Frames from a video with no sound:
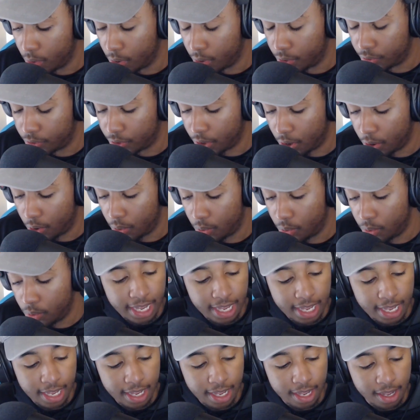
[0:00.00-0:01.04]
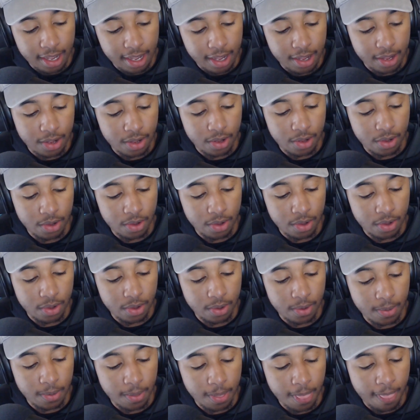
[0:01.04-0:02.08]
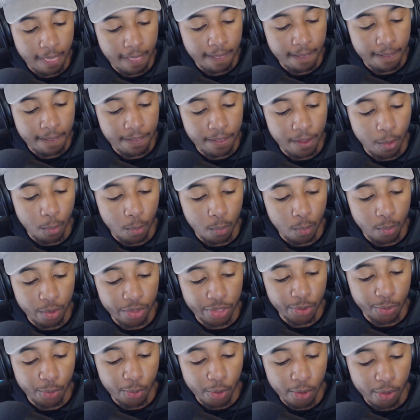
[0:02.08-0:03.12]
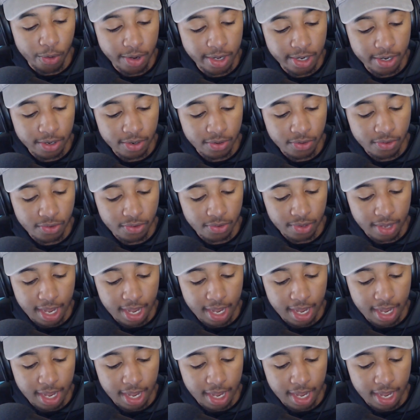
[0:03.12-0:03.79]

So with the Warriors